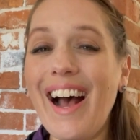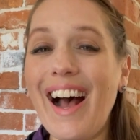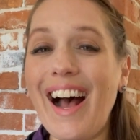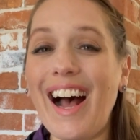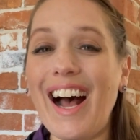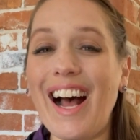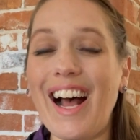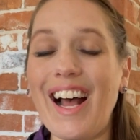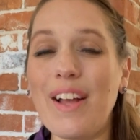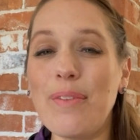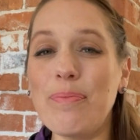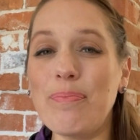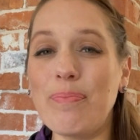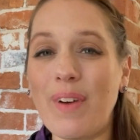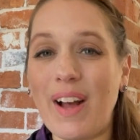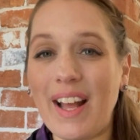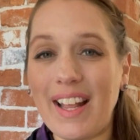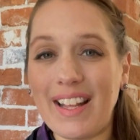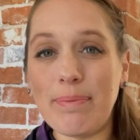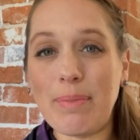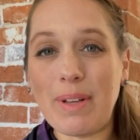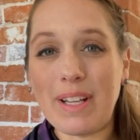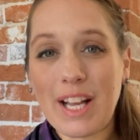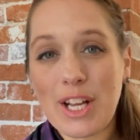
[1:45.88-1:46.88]
Uh,
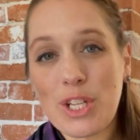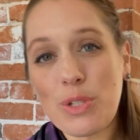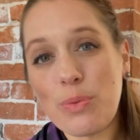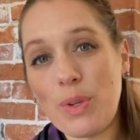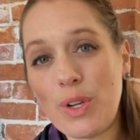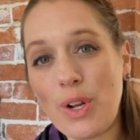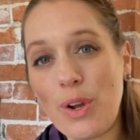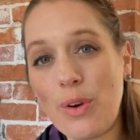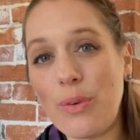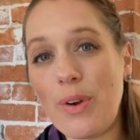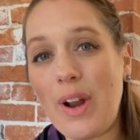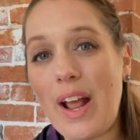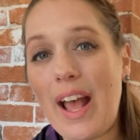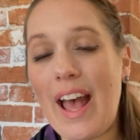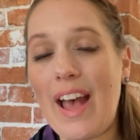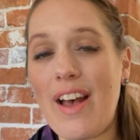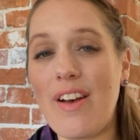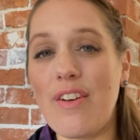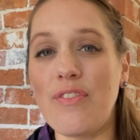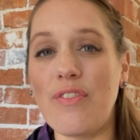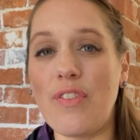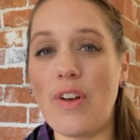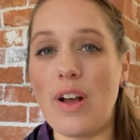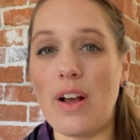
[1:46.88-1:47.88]
but because we don't
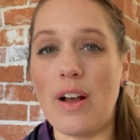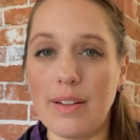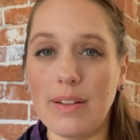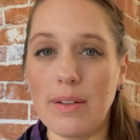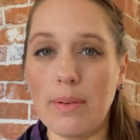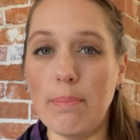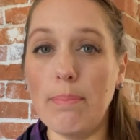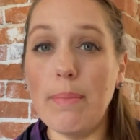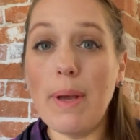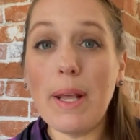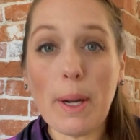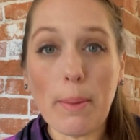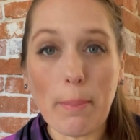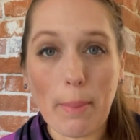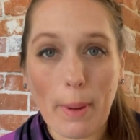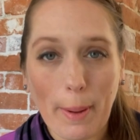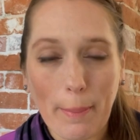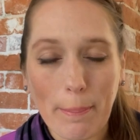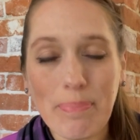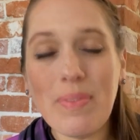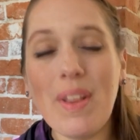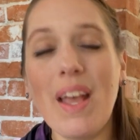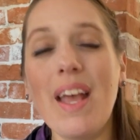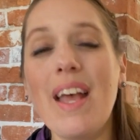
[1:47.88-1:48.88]
have
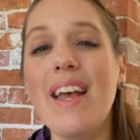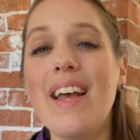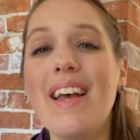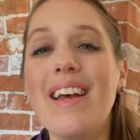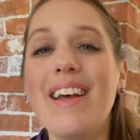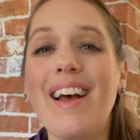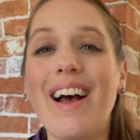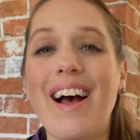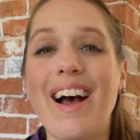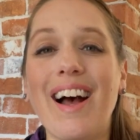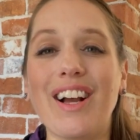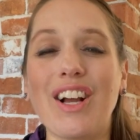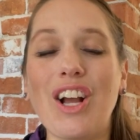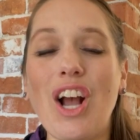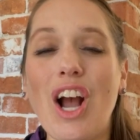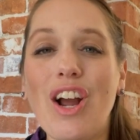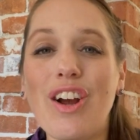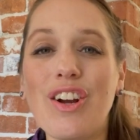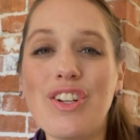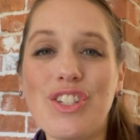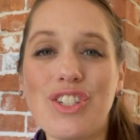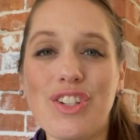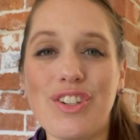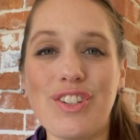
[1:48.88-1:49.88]
minimum, uh,
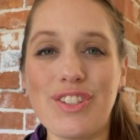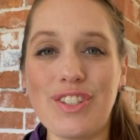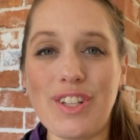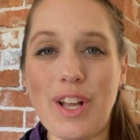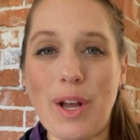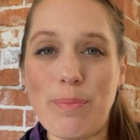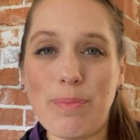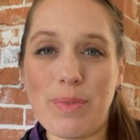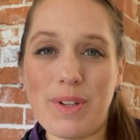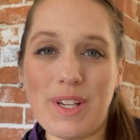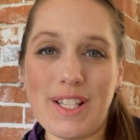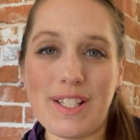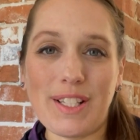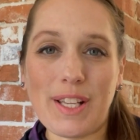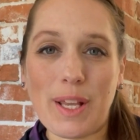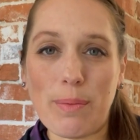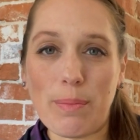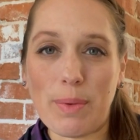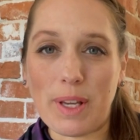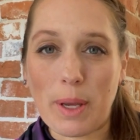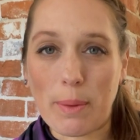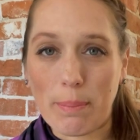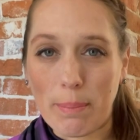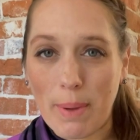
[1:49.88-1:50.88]
car insurance companies
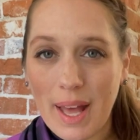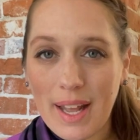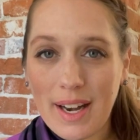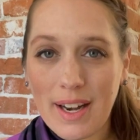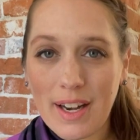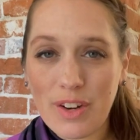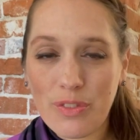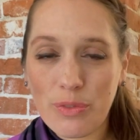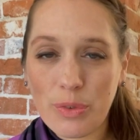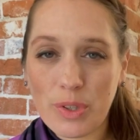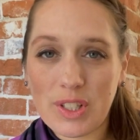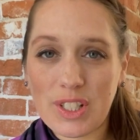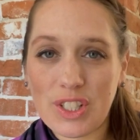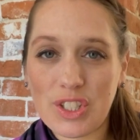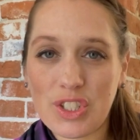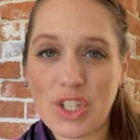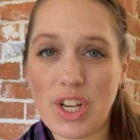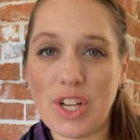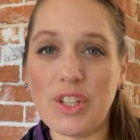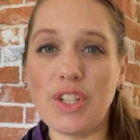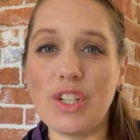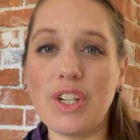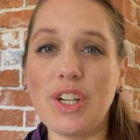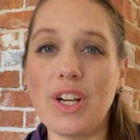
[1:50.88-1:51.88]
can be competitive with each
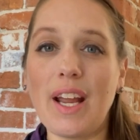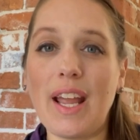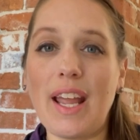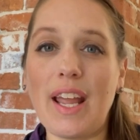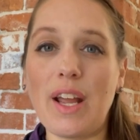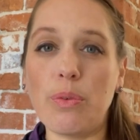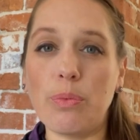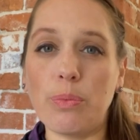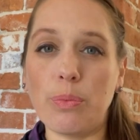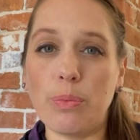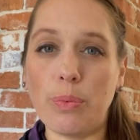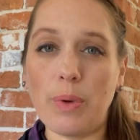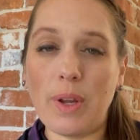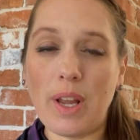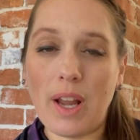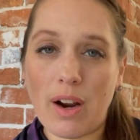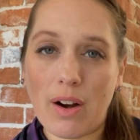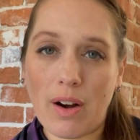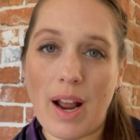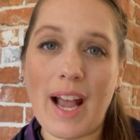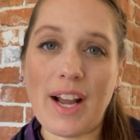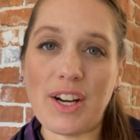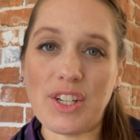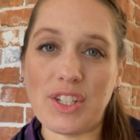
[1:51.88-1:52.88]
other, and we
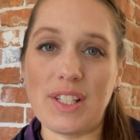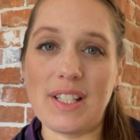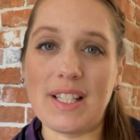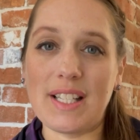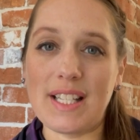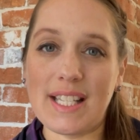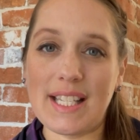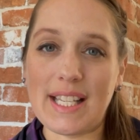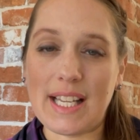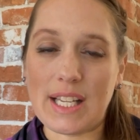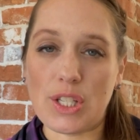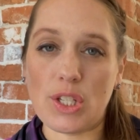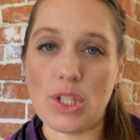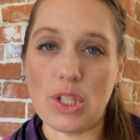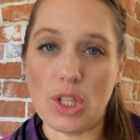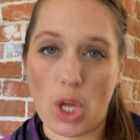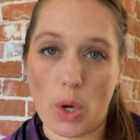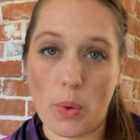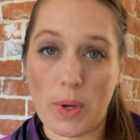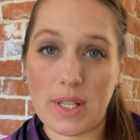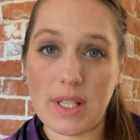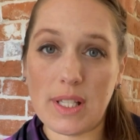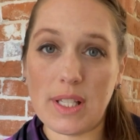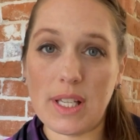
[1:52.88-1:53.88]
are actually the sixth
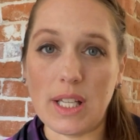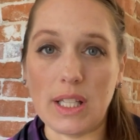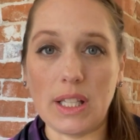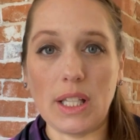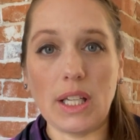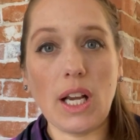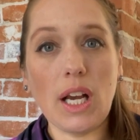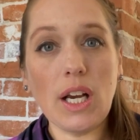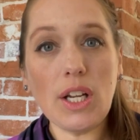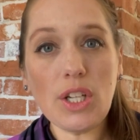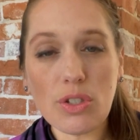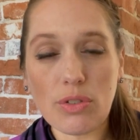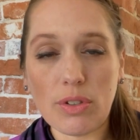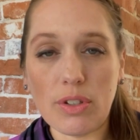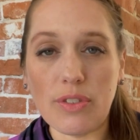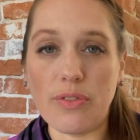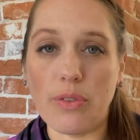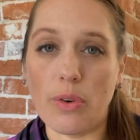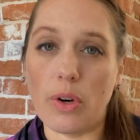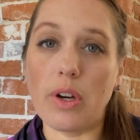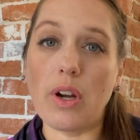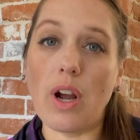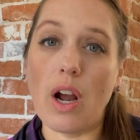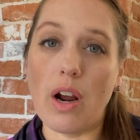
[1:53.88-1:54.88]
lowest in the country
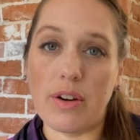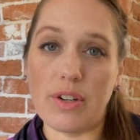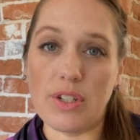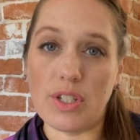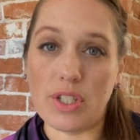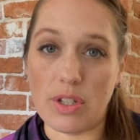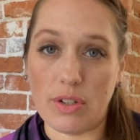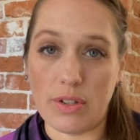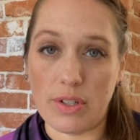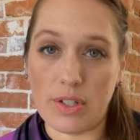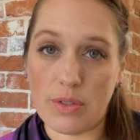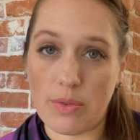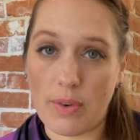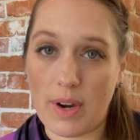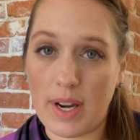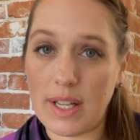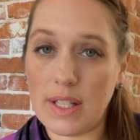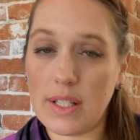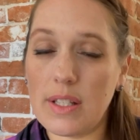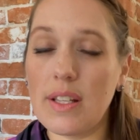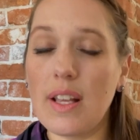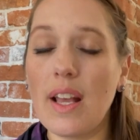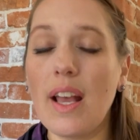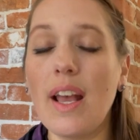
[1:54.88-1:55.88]
for car insurance
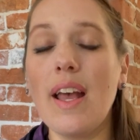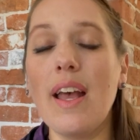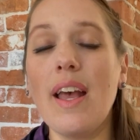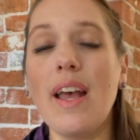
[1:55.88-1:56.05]
rates.